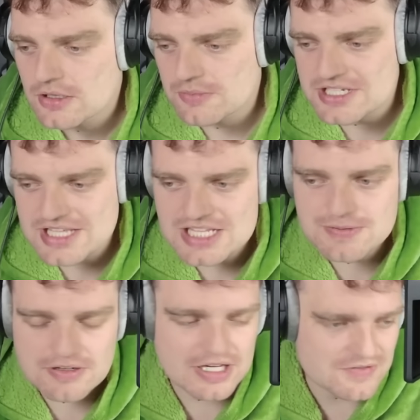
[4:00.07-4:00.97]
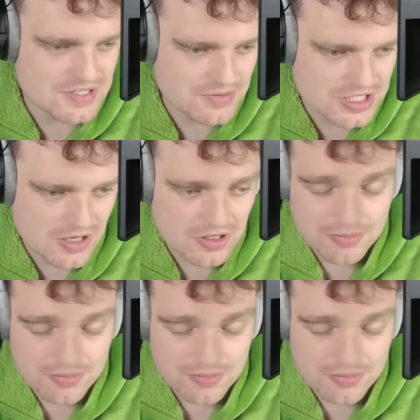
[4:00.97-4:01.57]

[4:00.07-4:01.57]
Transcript: Because let's be real, if something showed up